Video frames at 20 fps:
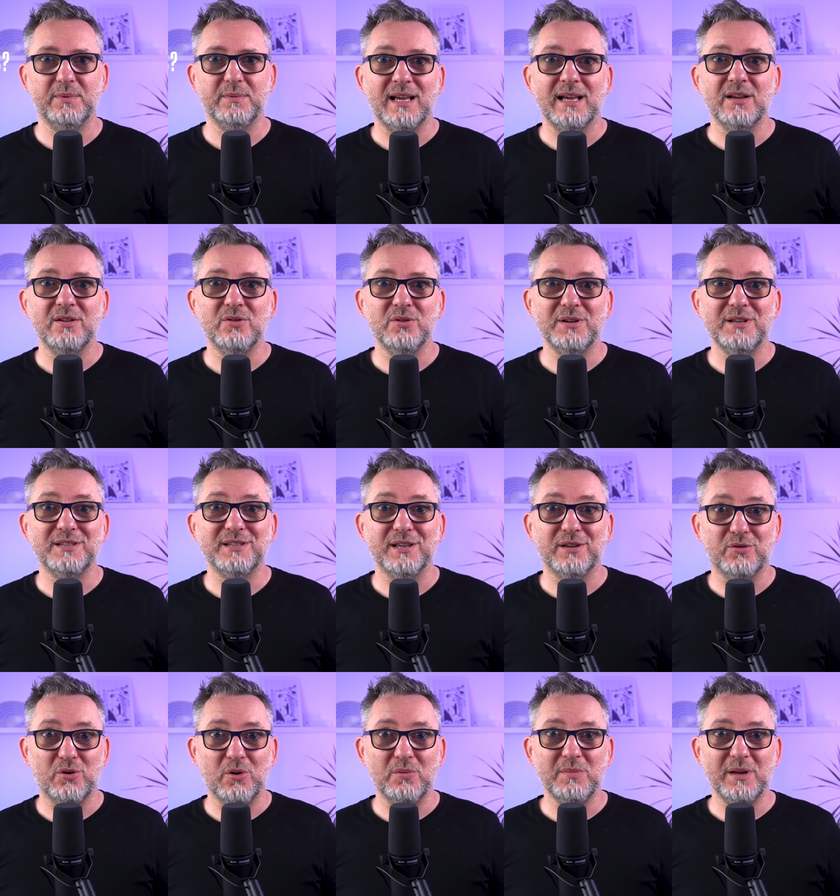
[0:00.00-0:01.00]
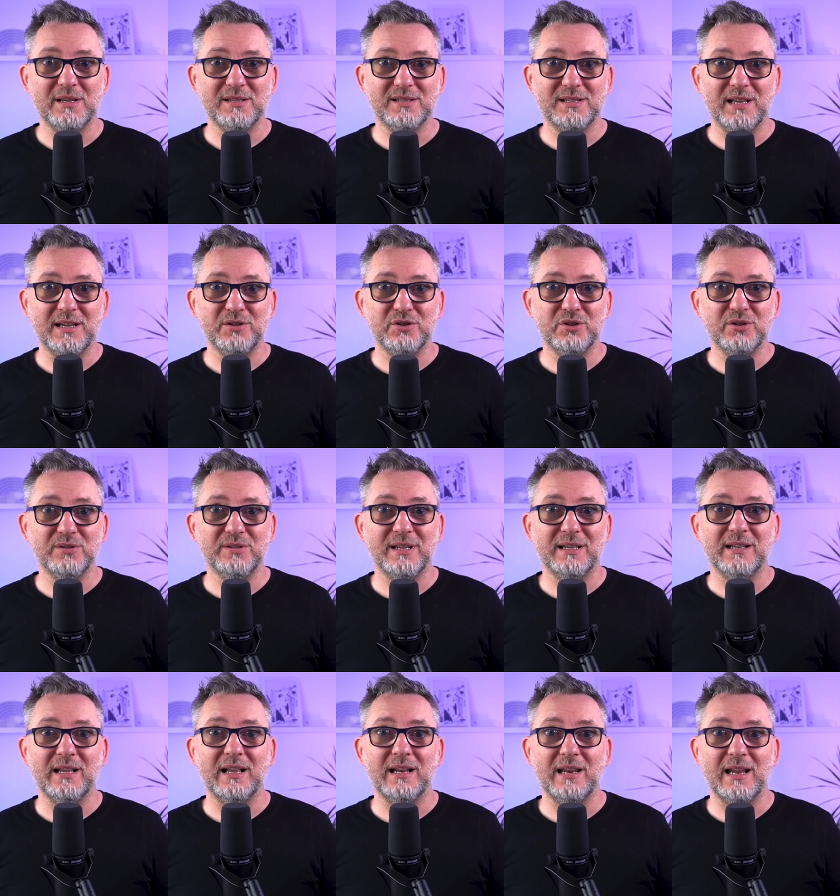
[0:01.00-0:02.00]
Tango is a Chrome extension
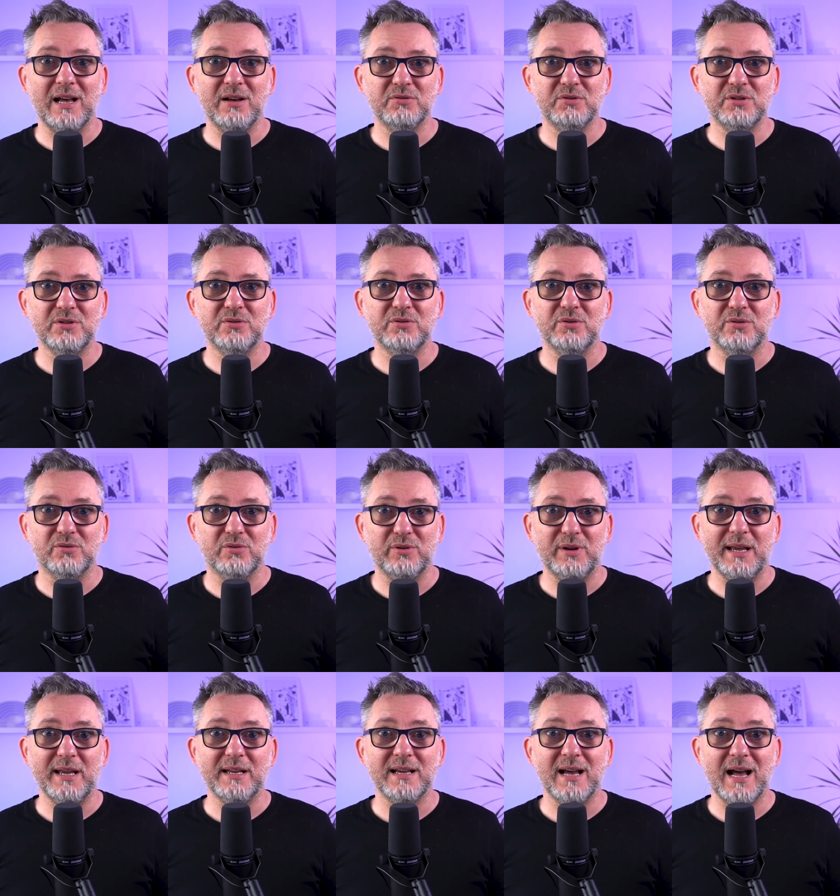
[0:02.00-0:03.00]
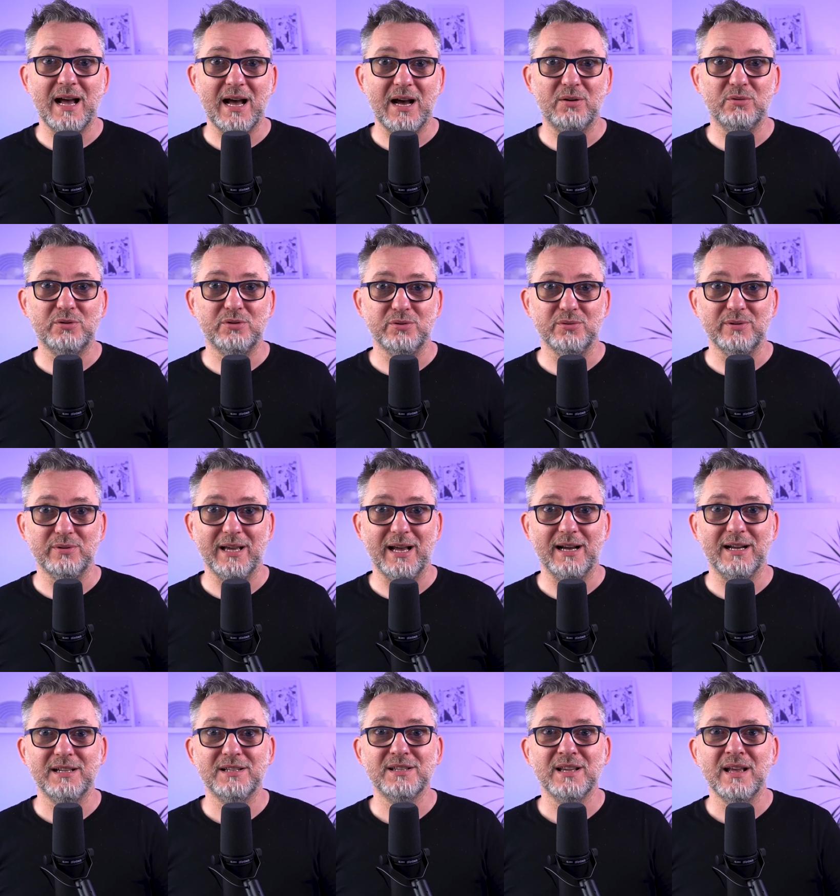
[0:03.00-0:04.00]
that allows you to create how-to
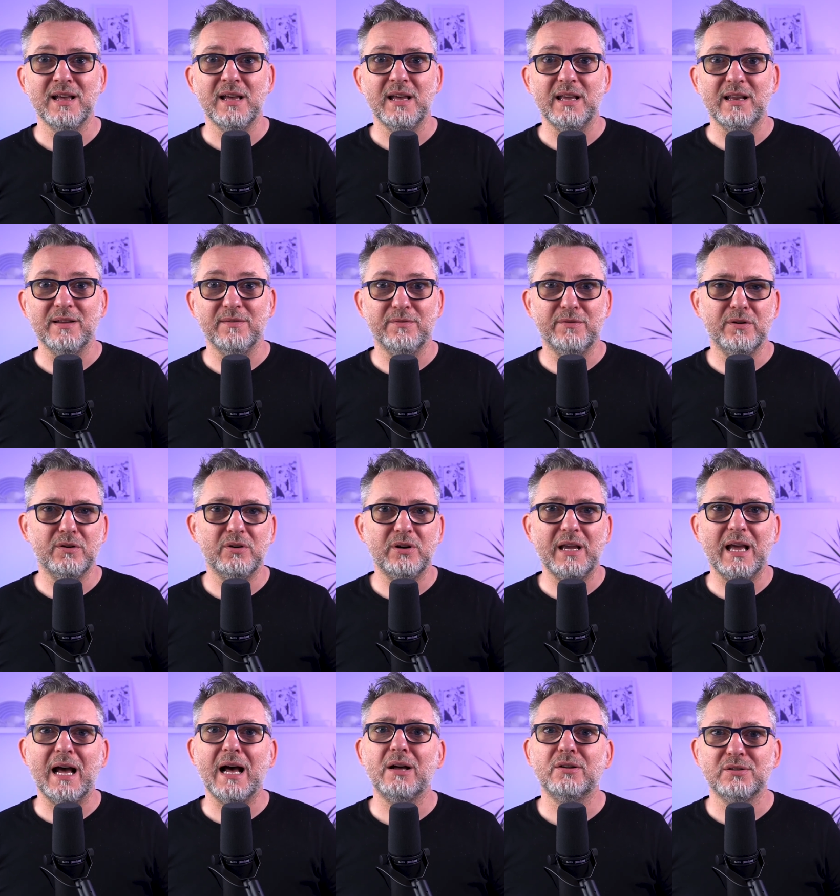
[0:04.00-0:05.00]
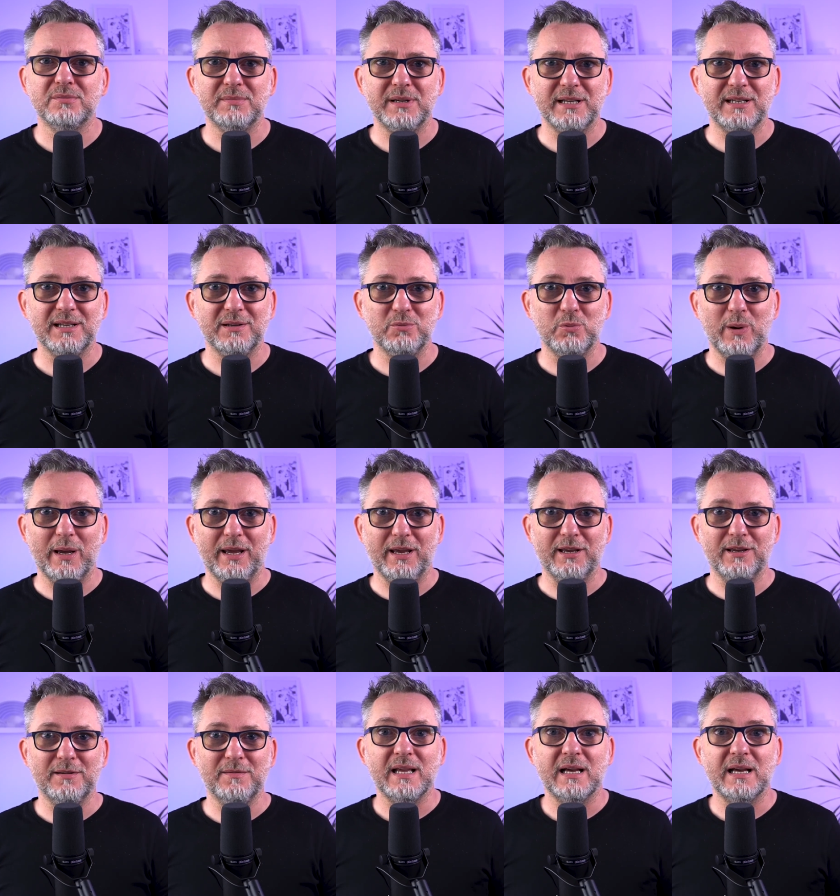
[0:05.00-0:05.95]
guides in a very automated way.